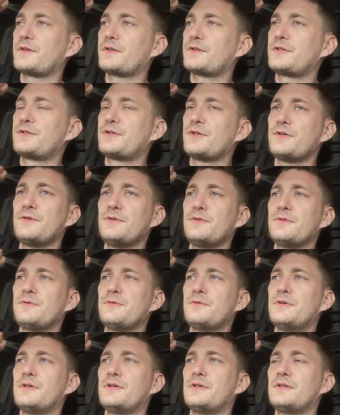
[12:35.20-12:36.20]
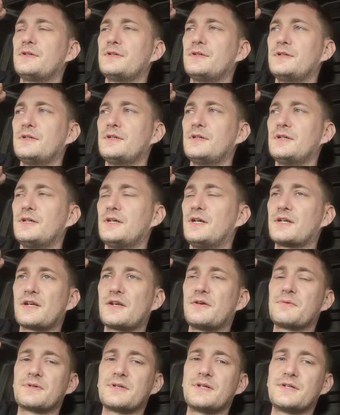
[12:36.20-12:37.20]
to do, I don't
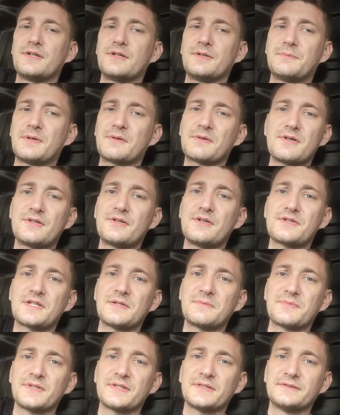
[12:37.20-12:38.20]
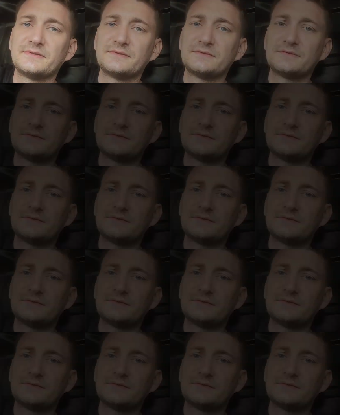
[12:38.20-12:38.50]
know what I'm going to do, but I'm going to do something.